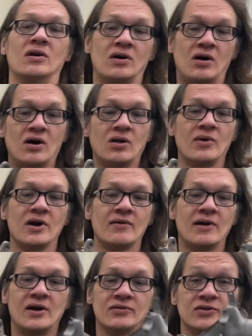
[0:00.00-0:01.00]
all the way
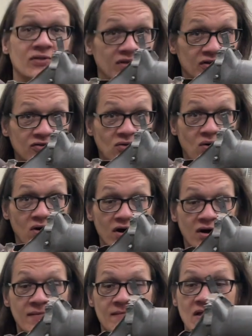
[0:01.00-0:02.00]
around to this
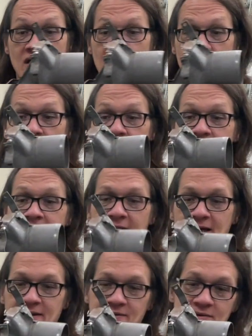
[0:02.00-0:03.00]
corner,
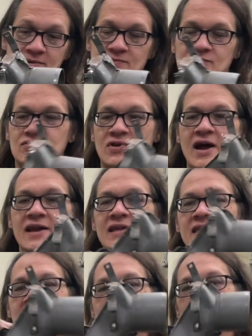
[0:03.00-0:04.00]
and trying to
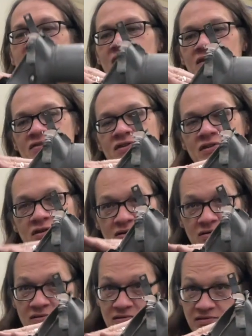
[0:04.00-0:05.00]
keep it as
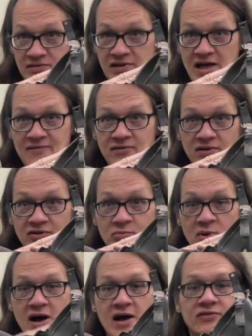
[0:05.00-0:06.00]
level as
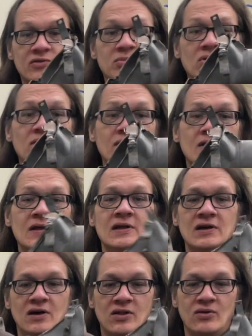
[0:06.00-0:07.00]
possible,
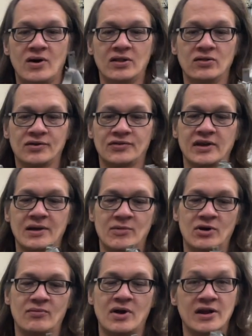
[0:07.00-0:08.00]
although it looks like I'm going to
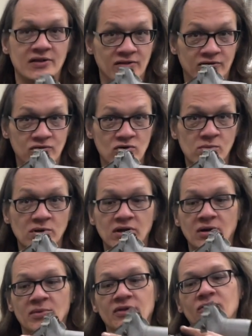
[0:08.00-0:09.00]
run into the tube a
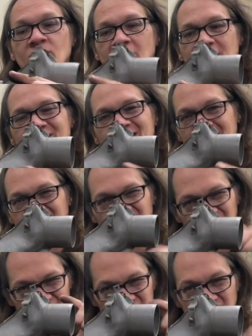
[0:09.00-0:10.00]
little bit, so we'll have it
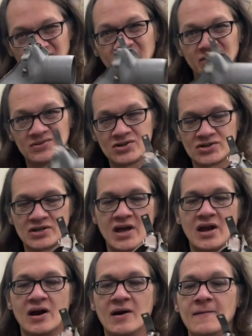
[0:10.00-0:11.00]
angled just a
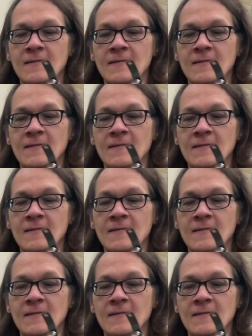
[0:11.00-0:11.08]
hair.